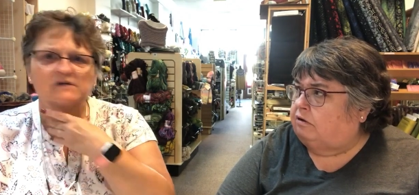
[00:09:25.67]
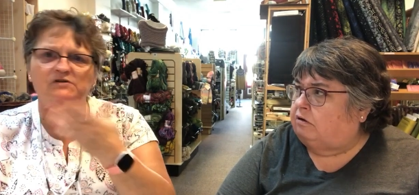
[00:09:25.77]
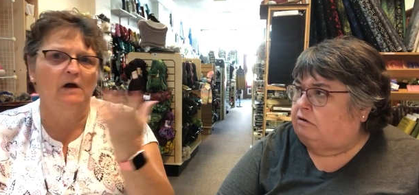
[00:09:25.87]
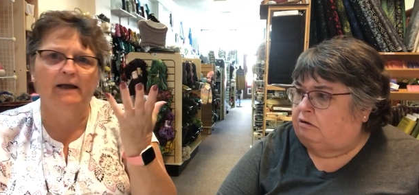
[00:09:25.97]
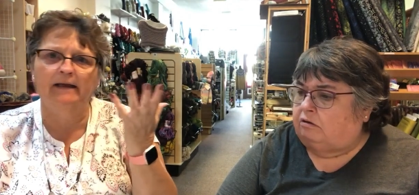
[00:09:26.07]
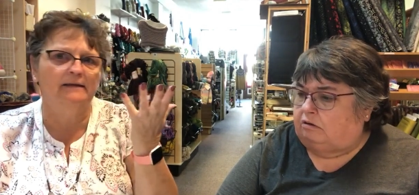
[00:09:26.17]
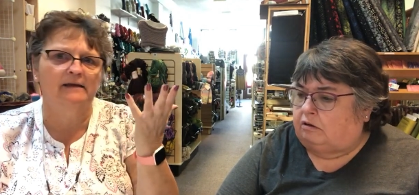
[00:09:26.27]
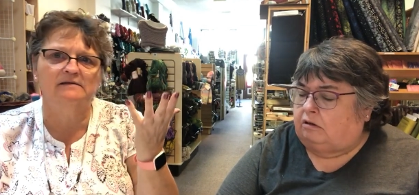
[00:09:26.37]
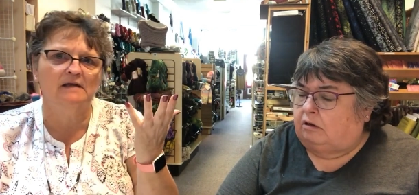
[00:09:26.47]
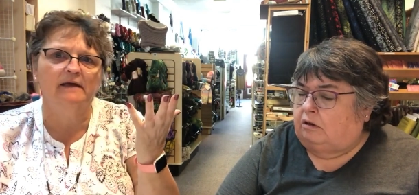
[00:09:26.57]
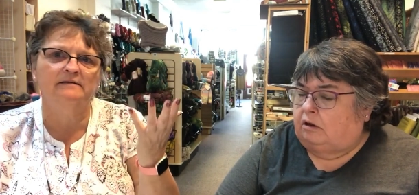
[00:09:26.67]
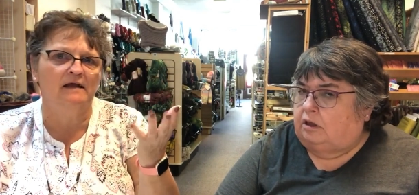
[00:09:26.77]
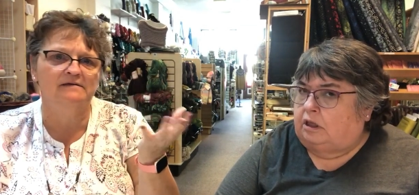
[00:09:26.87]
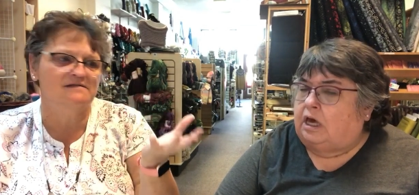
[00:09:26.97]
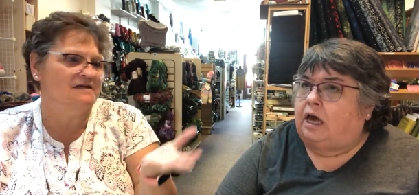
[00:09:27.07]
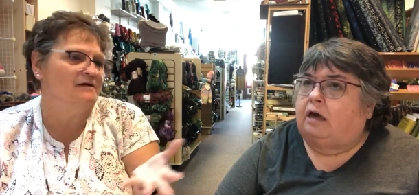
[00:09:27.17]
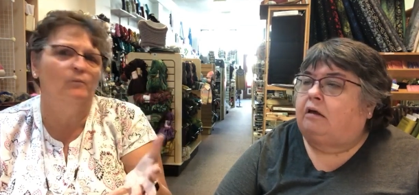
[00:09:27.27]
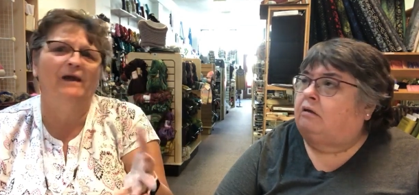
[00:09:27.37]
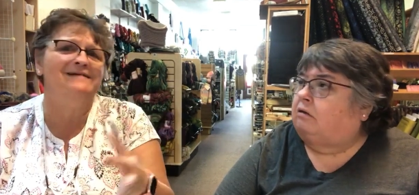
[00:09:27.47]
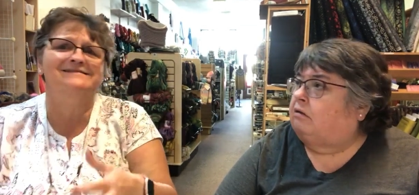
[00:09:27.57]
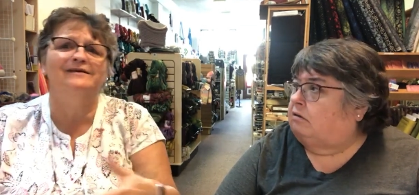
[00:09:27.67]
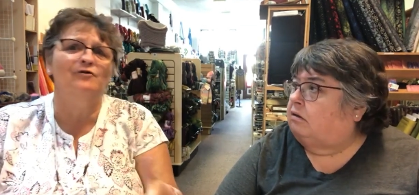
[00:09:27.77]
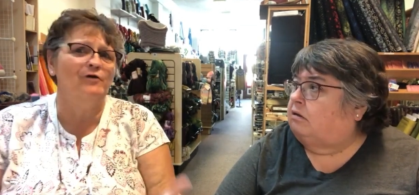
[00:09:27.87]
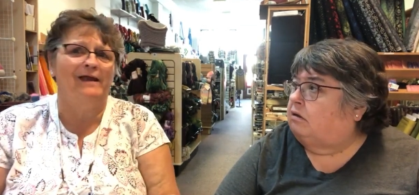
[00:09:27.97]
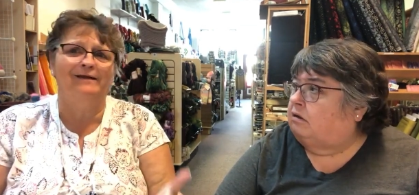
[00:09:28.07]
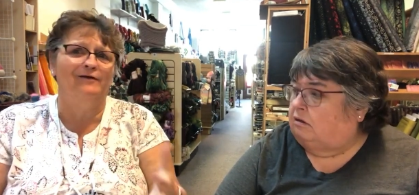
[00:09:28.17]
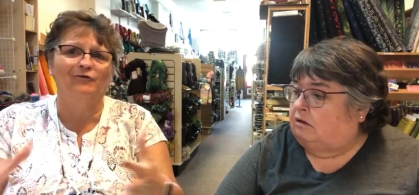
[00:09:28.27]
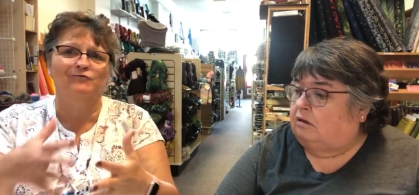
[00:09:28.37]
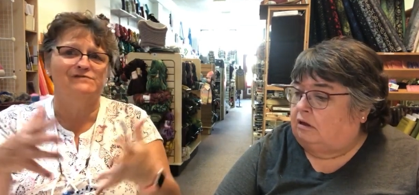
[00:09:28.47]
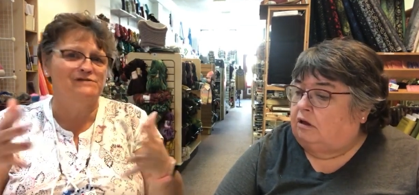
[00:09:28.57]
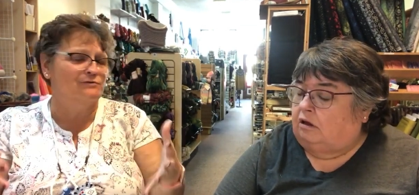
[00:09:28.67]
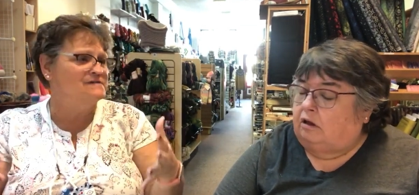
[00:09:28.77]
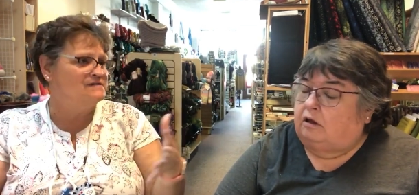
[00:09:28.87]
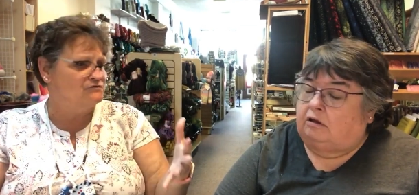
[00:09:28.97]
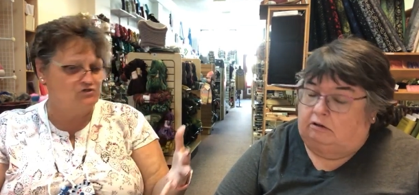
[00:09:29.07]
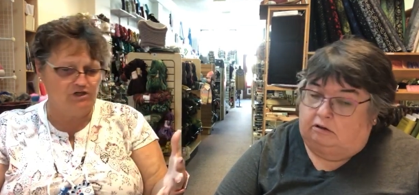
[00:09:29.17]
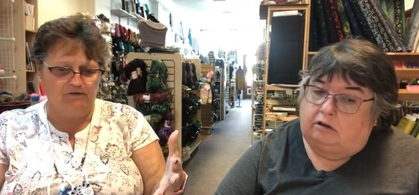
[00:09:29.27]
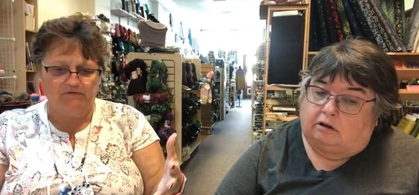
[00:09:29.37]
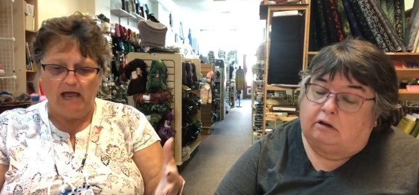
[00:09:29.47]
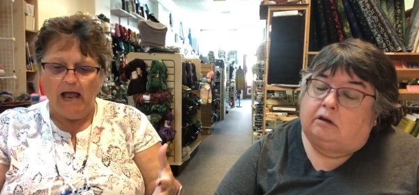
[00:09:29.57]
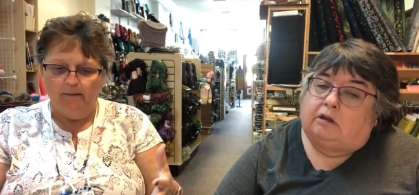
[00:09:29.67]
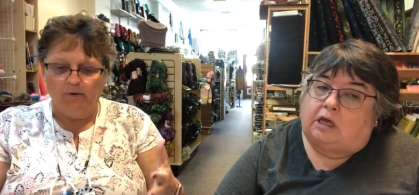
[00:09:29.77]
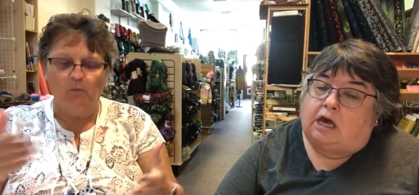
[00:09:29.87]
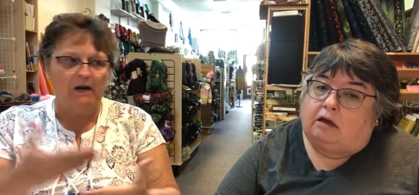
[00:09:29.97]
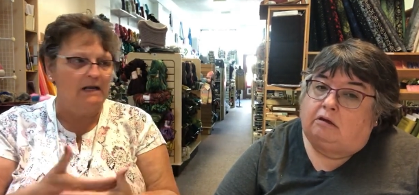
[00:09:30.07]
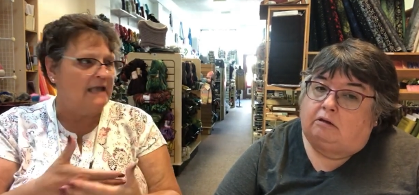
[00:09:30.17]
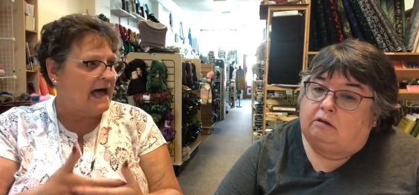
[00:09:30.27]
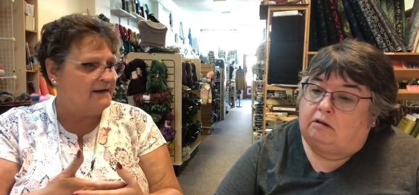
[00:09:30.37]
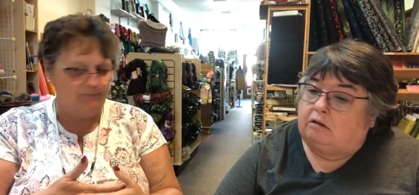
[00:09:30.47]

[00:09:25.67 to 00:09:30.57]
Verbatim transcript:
Speaker 1: other. It's in her series of shift. But what a lot